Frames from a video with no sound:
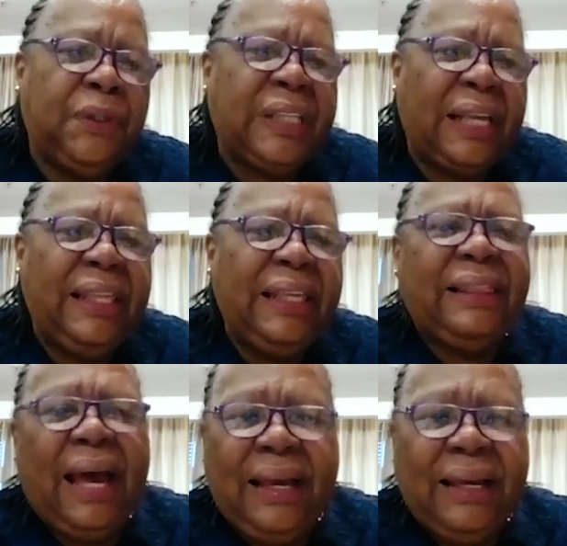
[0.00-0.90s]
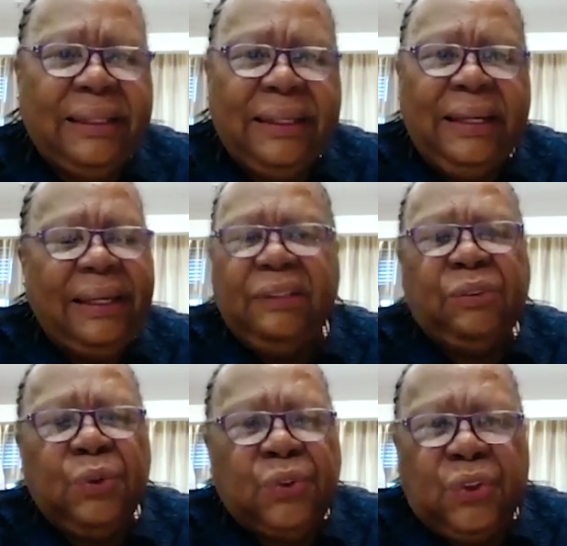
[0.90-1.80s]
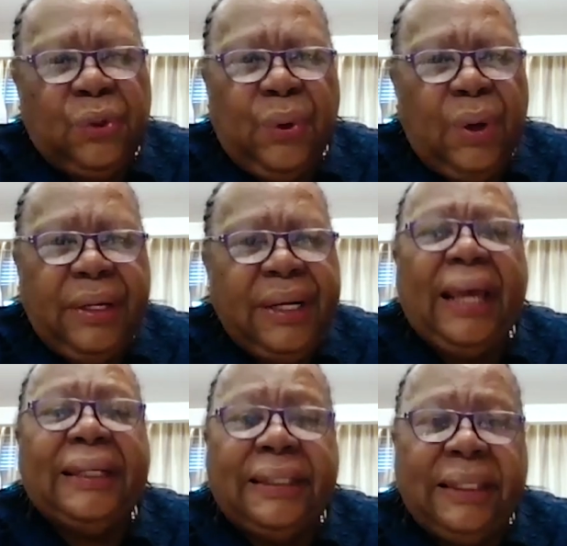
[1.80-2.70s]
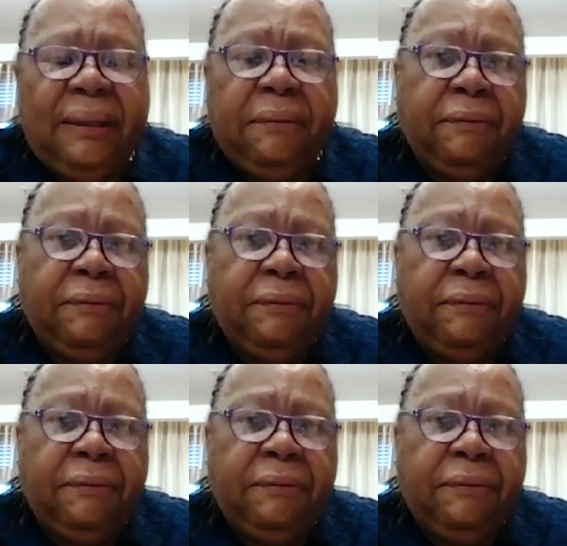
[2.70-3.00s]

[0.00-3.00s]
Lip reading: because I think that is also a negative.